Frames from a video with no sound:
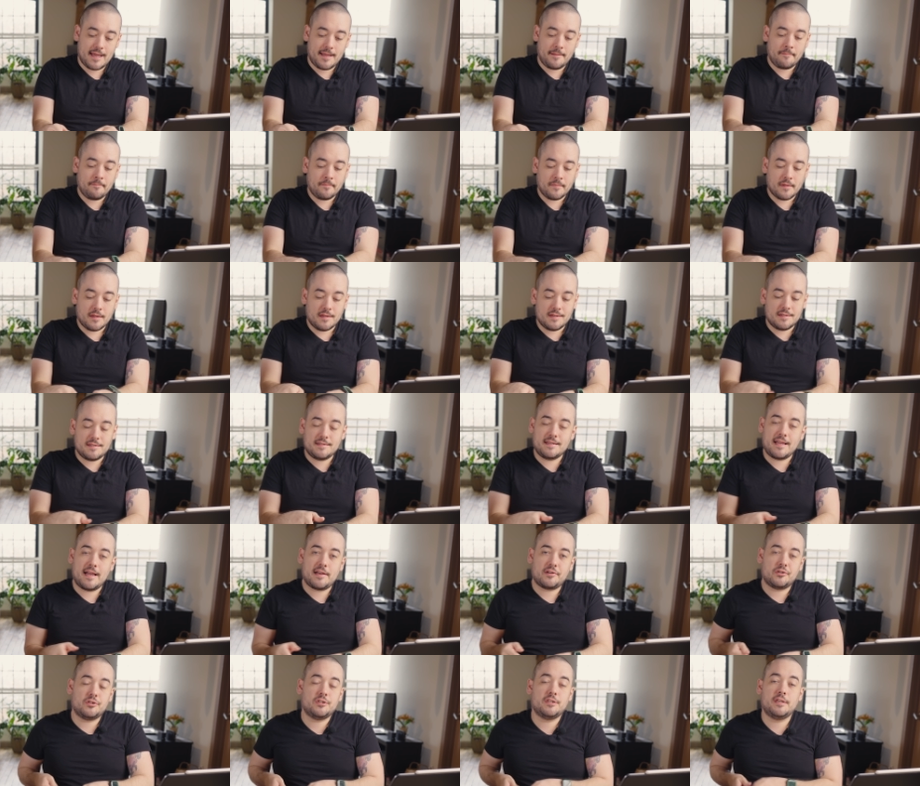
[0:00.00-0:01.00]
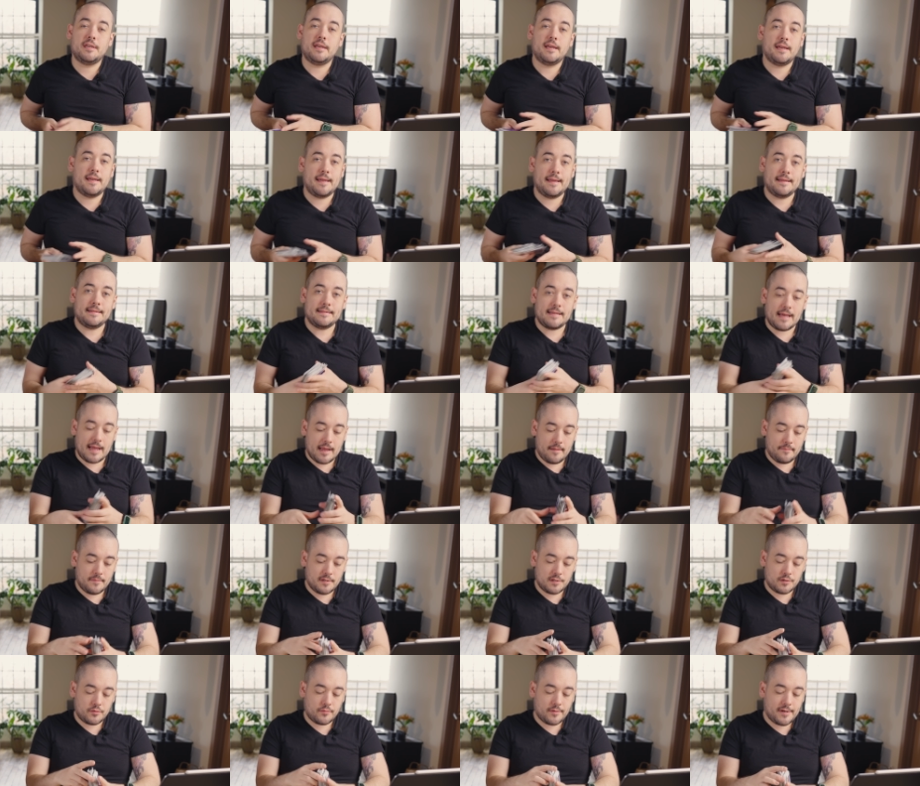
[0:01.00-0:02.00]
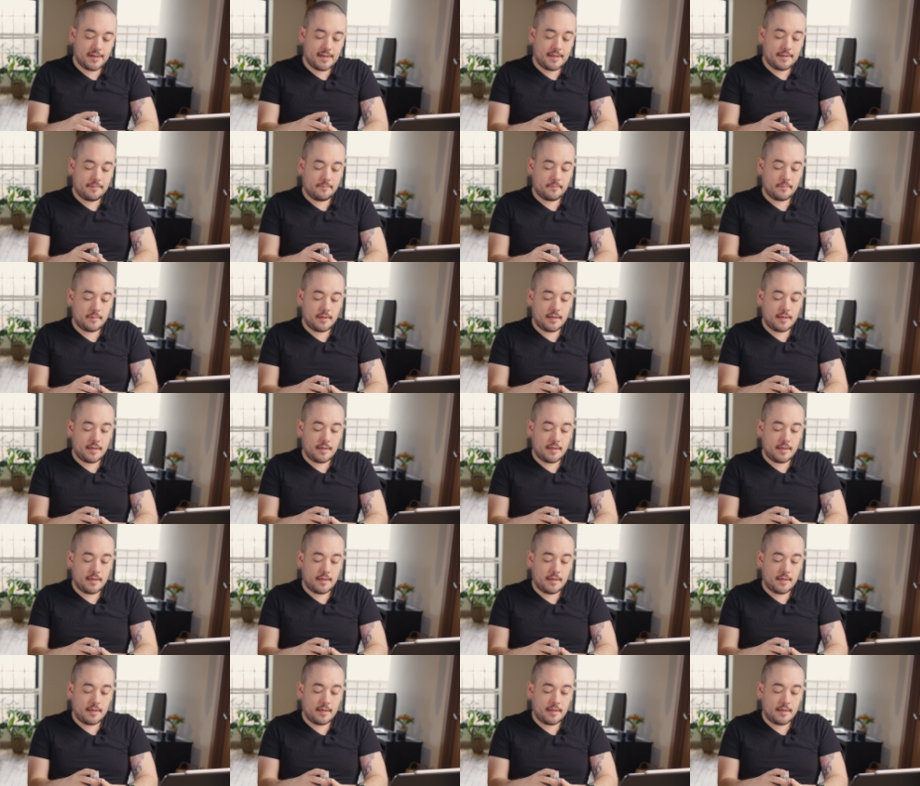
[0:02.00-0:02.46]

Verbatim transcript: This is actually a timeless reading,